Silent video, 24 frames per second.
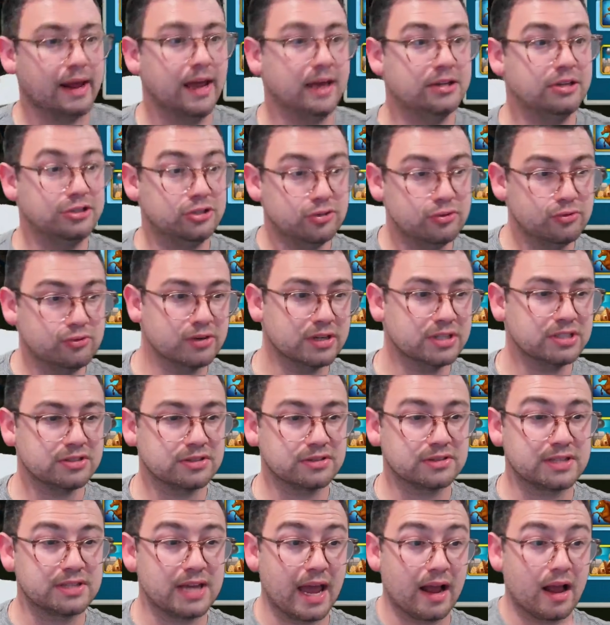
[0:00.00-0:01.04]
and do Crystal
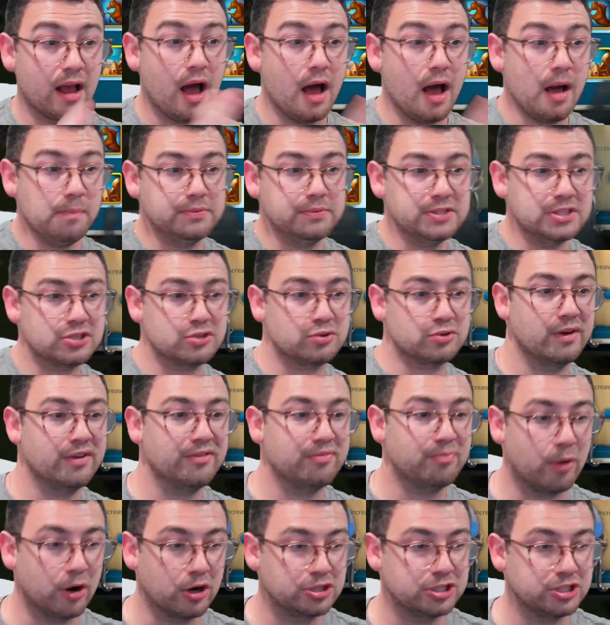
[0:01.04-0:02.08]
Tech up to Swift
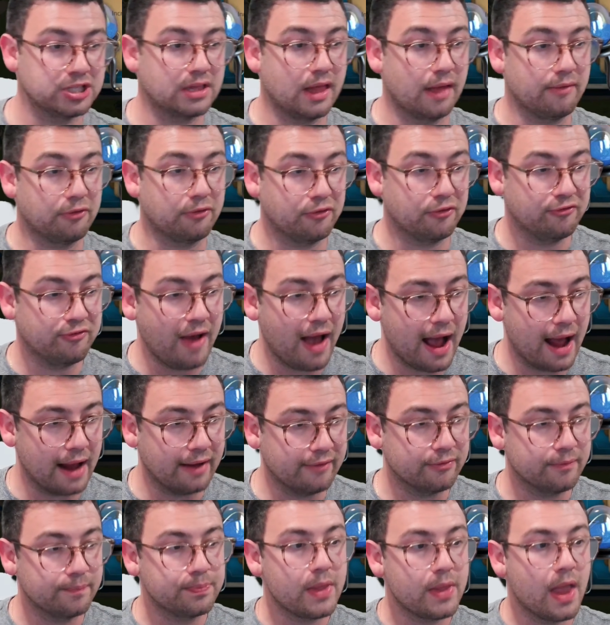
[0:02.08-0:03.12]
Marching level 5.
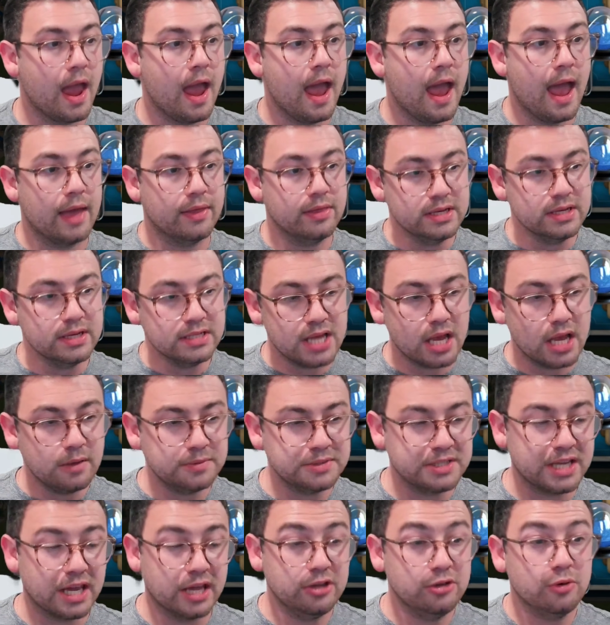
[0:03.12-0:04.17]
And this helps
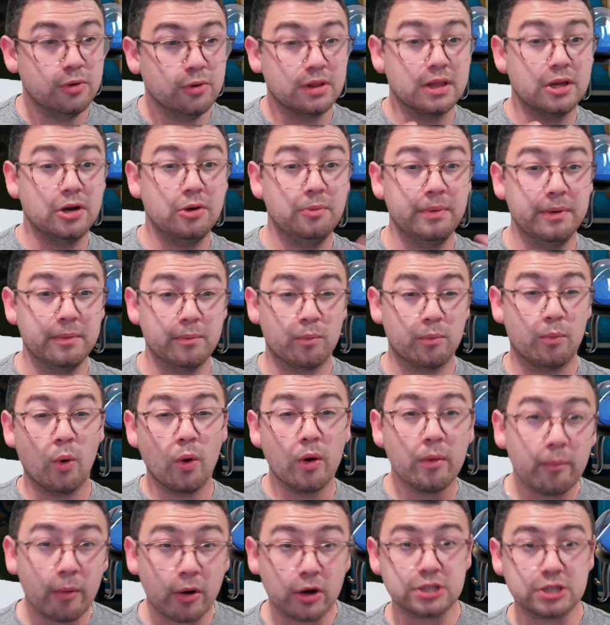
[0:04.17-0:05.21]
get you a little bit more
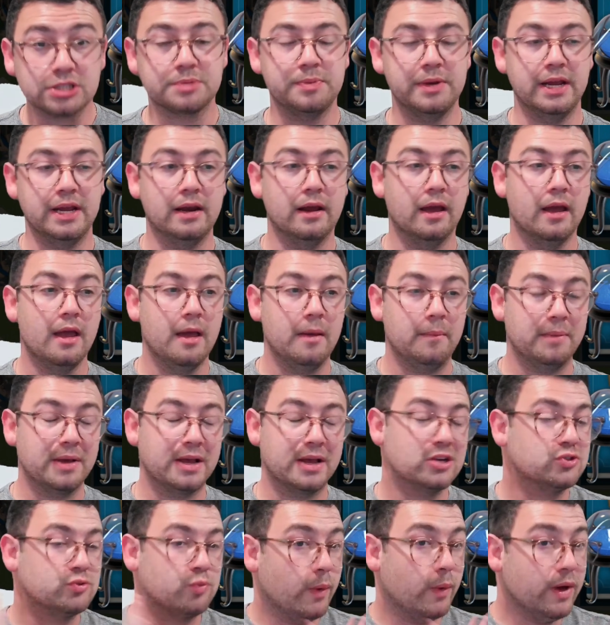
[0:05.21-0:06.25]
march speed,
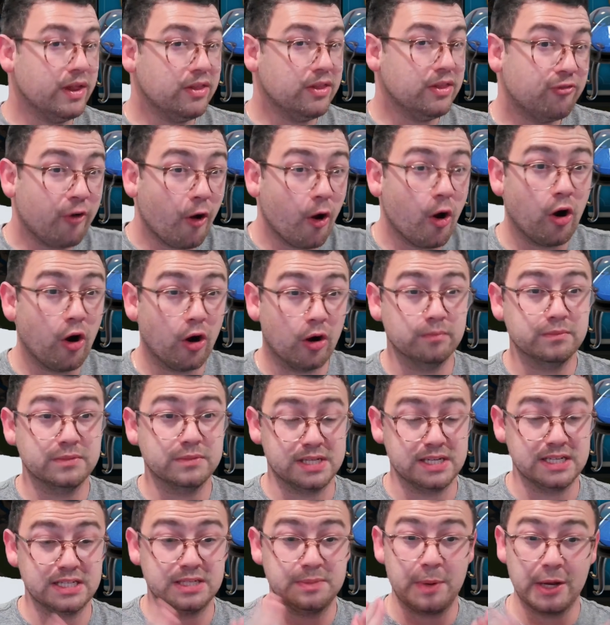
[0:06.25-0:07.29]
because with farms,
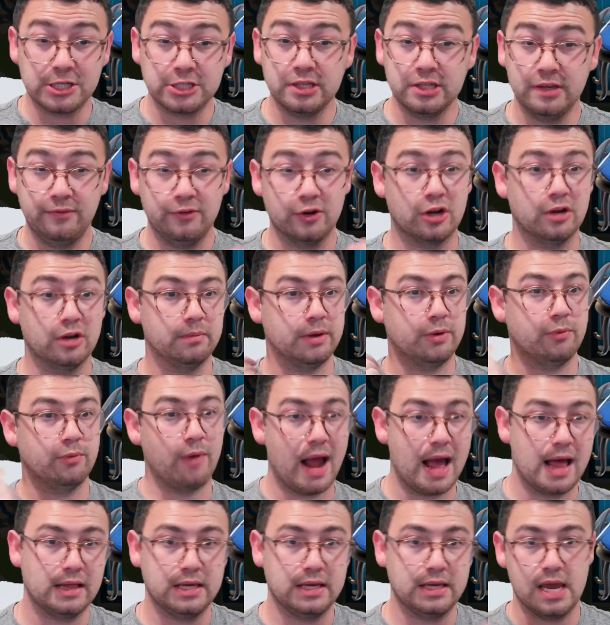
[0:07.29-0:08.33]
especially if you're going to be
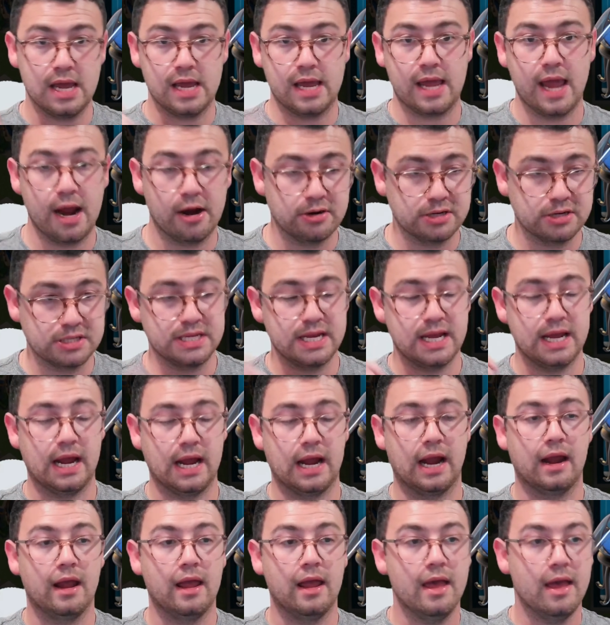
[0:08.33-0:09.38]
rallying,
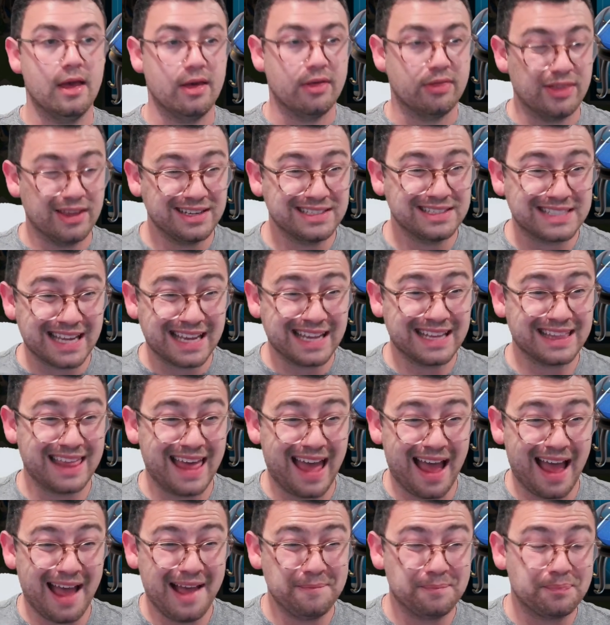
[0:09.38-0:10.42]
garrisoning, things like
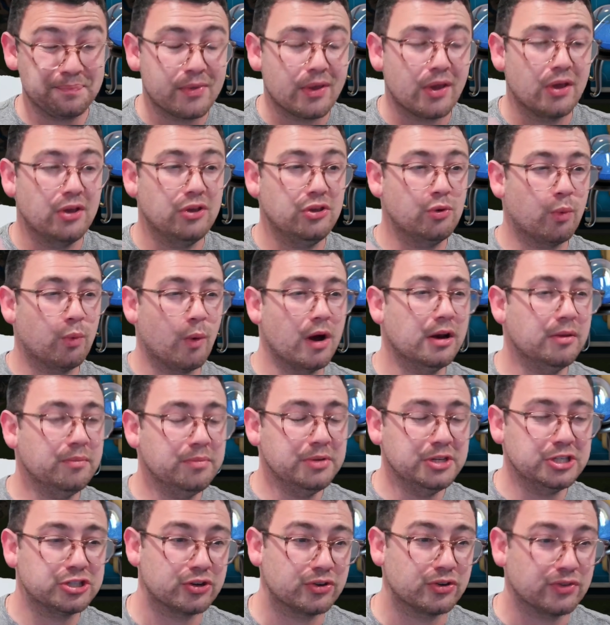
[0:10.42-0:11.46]
that, you want to
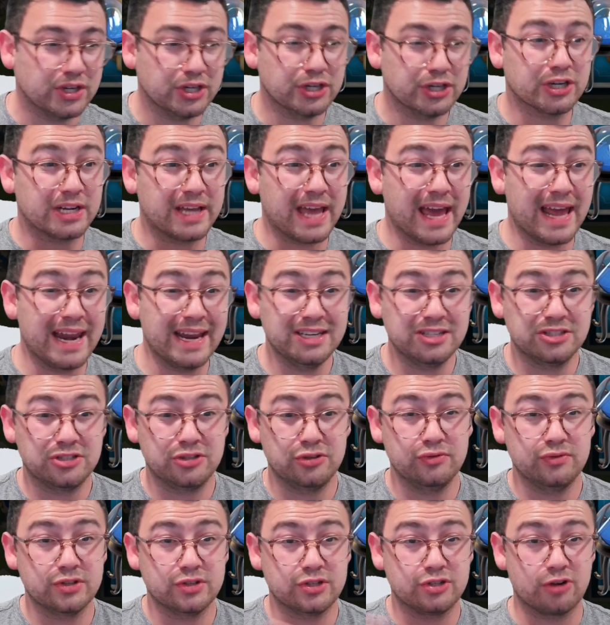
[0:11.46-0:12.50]
be sure that you're getting
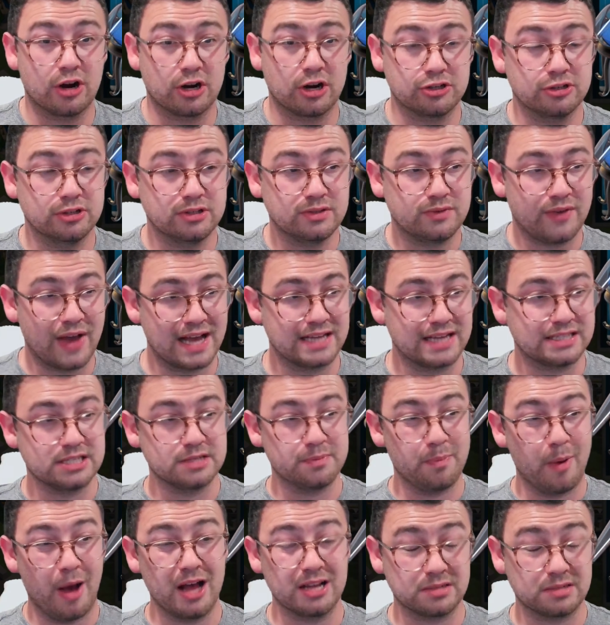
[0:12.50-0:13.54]
to the structure as fast as
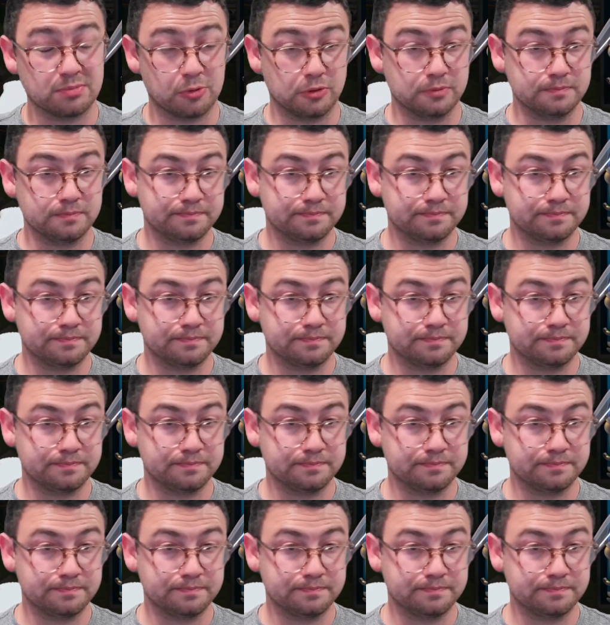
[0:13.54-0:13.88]
possible.